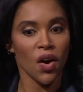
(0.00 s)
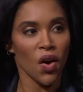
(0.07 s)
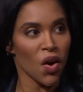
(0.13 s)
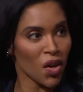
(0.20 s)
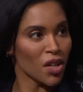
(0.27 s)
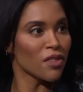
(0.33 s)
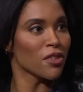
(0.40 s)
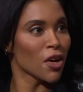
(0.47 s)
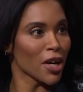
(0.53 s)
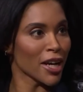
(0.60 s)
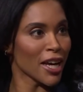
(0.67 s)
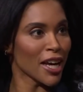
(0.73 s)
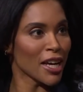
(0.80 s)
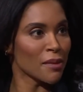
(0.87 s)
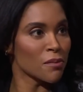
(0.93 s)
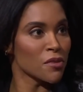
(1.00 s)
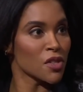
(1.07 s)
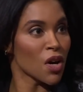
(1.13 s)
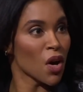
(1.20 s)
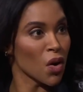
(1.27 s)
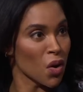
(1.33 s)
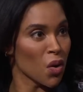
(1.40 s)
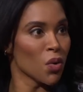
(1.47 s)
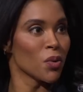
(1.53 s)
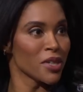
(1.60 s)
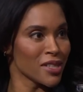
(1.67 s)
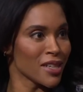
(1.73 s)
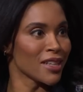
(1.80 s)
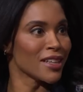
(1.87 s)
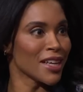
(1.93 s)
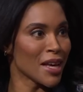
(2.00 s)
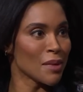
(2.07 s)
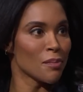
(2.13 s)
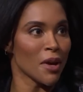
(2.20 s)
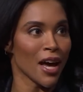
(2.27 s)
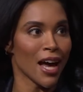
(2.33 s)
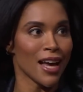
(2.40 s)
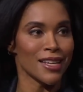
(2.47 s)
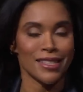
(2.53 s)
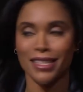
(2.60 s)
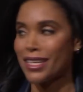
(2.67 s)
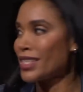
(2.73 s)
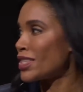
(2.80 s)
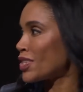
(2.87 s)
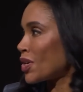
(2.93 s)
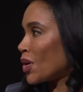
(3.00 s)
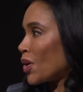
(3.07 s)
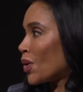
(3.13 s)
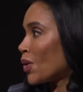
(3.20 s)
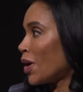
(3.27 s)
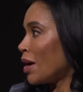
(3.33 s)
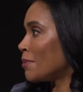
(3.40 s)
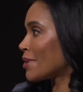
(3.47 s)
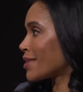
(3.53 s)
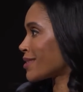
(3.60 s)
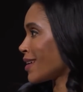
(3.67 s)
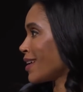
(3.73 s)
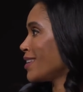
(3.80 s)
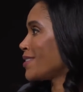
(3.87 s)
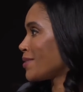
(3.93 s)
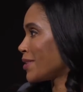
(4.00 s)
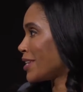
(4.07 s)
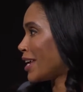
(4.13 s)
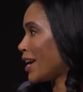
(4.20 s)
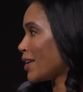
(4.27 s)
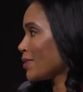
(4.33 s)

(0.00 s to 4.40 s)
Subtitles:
if we drop our single player in this day and date. I wonder what will happen if we